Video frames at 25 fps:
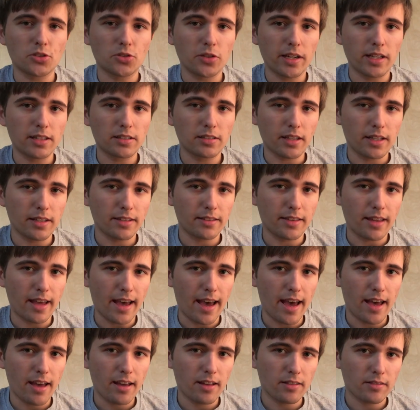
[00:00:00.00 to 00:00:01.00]
translate
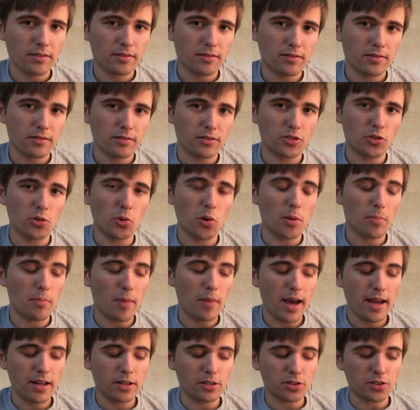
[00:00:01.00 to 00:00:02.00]
that to a
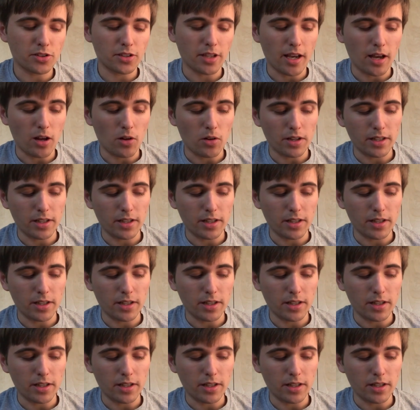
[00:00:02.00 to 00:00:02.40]
minor scale.